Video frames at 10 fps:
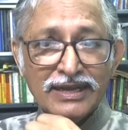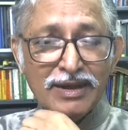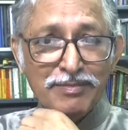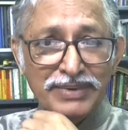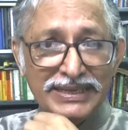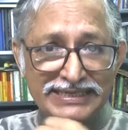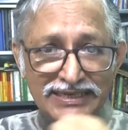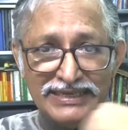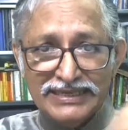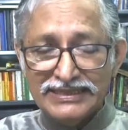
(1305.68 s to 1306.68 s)

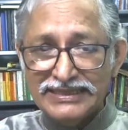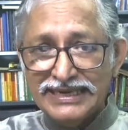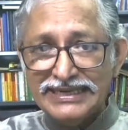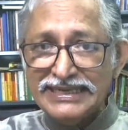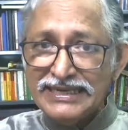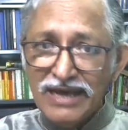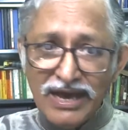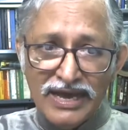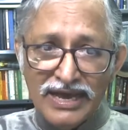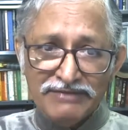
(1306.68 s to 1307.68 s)
completely, they
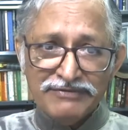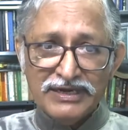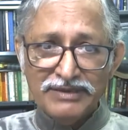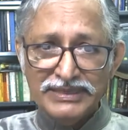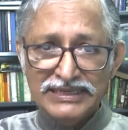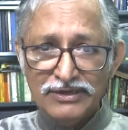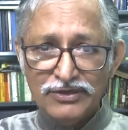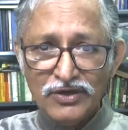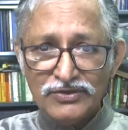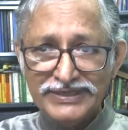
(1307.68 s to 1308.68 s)
deny fundamental
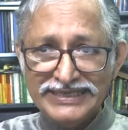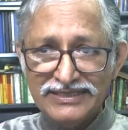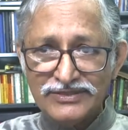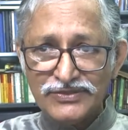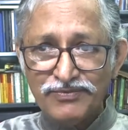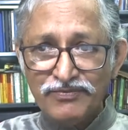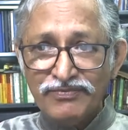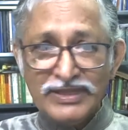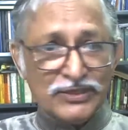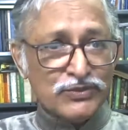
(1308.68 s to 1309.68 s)
doctrines.
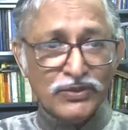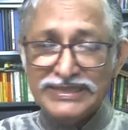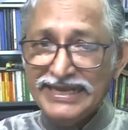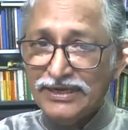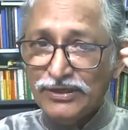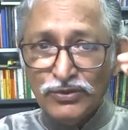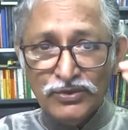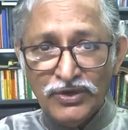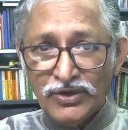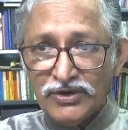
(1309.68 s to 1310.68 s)
So they
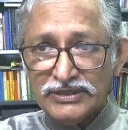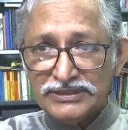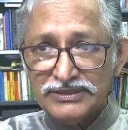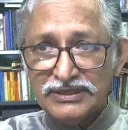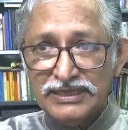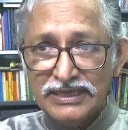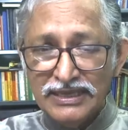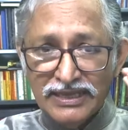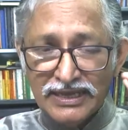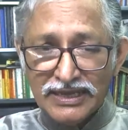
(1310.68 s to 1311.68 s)
do not
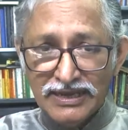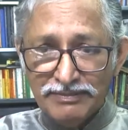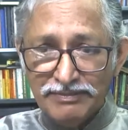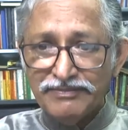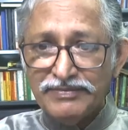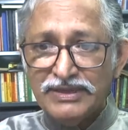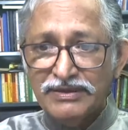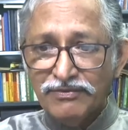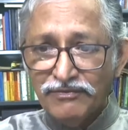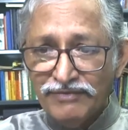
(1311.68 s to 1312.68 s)
come
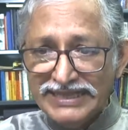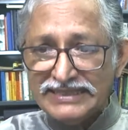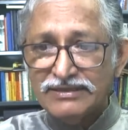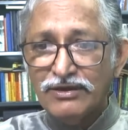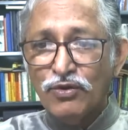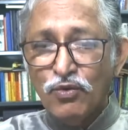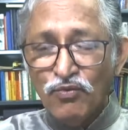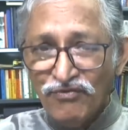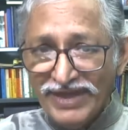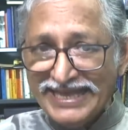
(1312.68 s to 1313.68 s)
with
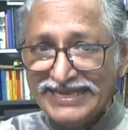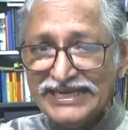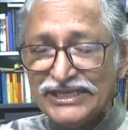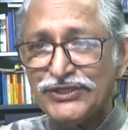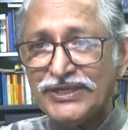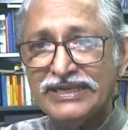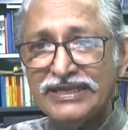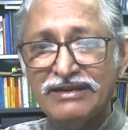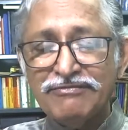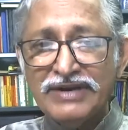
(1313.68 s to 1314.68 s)
variation
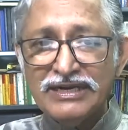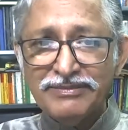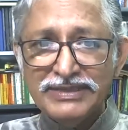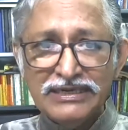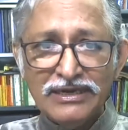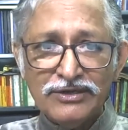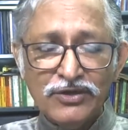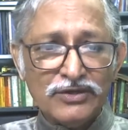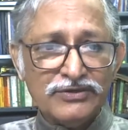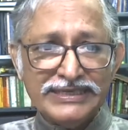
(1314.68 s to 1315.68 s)
in fundamental
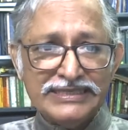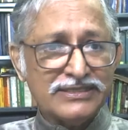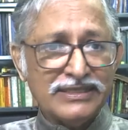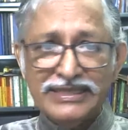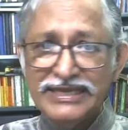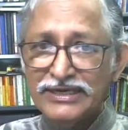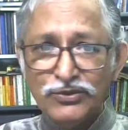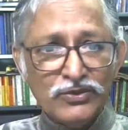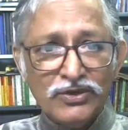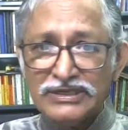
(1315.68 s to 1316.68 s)
doctrines. They
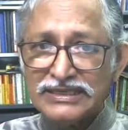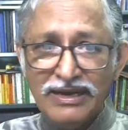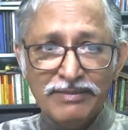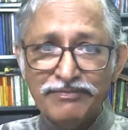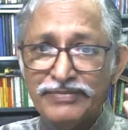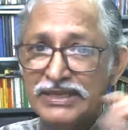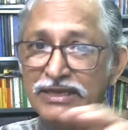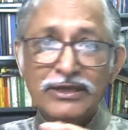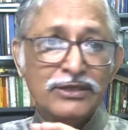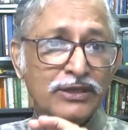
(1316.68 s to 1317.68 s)
do not come
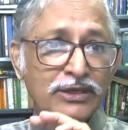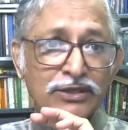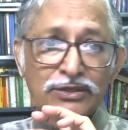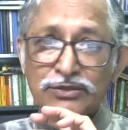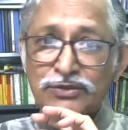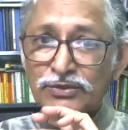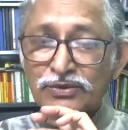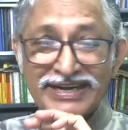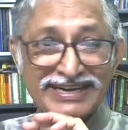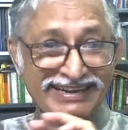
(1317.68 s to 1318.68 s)

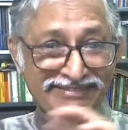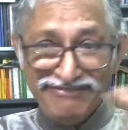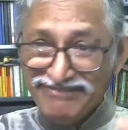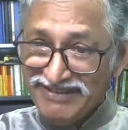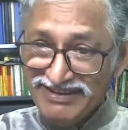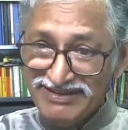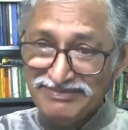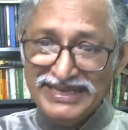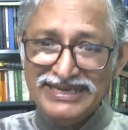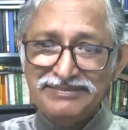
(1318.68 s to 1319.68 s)
to
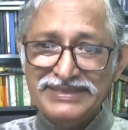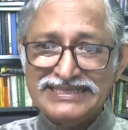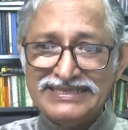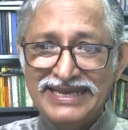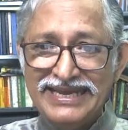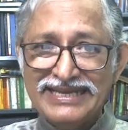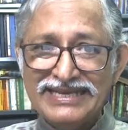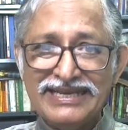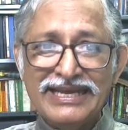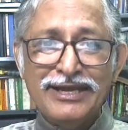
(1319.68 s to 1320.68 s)
reform any mistake